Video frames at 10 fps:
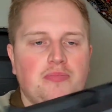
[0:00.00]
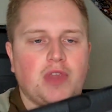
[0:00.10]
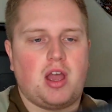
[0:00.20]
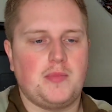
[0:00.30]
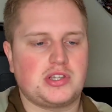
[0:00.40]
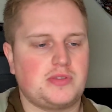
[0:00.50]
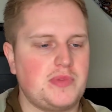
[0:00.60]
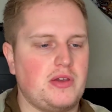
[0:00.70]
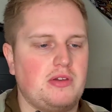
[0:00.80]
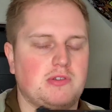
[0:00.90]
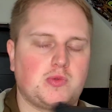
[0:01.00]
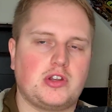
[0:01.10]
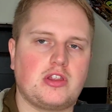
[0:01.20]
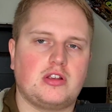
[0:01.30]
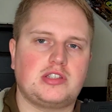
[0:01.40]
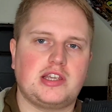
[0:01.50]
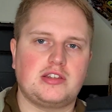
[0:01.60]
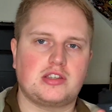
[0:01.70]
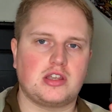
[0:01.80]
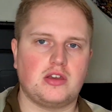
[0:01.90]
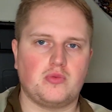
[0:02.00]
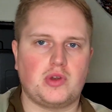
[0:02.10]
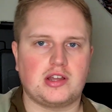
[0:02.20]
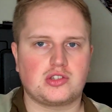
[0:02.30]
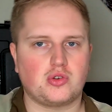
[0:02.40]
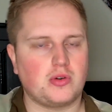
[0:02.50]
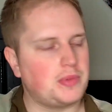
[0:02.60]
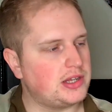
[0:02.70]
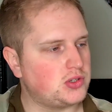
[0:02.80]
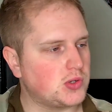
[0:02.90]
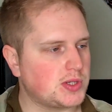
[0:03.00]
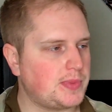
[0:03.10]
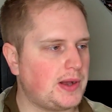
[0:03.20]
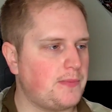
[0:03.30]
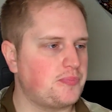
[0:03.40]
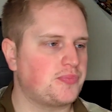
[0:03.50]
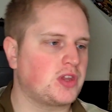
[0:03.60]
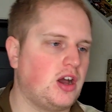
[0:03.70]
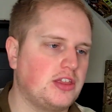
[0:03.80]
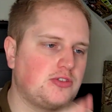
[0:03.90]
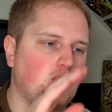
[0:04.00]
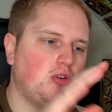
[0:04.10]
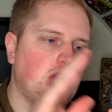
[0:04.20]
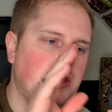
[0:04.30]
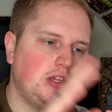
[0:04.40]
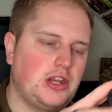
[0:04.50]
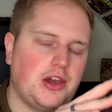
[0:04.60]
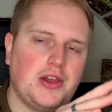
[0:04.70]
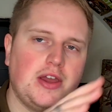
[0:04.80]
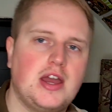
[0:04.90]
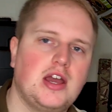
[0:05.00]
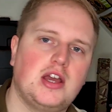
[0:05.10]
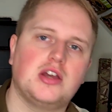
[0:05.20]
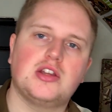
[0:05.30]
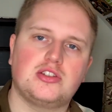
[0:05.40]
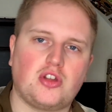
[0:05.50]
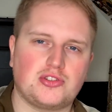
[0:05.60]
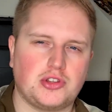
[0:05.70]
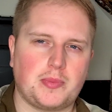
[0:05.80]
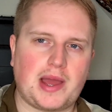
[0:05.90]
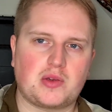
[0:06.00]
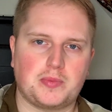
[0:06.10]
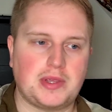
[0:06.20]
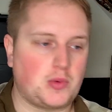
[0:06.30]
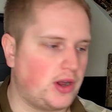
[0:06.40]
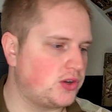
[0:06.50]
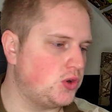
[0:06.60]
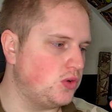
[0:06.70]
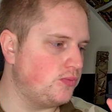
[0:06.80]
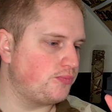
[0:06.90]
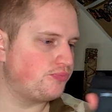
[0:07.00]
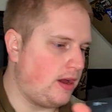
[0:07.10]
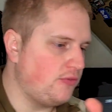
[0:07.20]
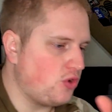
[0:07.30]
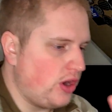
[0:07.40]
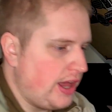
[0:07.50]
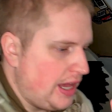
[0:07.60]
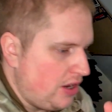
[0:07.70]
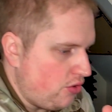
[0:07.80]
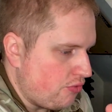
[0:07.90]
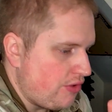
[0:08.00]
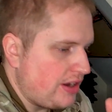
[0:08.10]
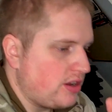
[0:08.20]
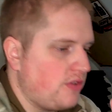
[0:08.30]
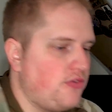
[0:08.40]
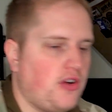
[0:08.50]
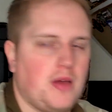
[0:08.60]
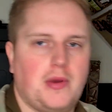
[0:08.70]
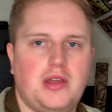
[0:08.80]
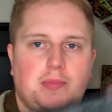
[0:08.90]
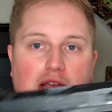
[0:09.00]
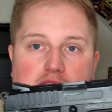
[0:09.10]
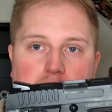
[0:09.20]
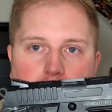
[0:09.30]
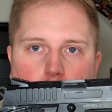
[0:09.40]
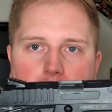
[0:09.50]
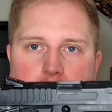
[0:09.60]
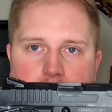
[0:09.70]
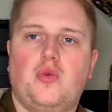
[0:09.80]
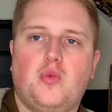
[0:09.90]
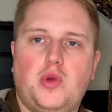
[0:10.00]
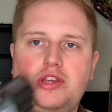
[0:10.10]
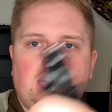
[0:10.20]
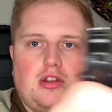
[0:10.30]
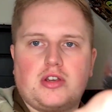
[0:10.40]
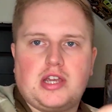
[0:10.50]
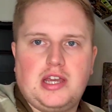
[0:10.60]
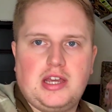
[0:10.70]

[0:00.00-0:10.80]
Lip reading: I must admit, it was one of those things that when I saw it being talked about, I thought, you know, dots on the back would be quite cool. I've got a red fibre in my SSP1. When you look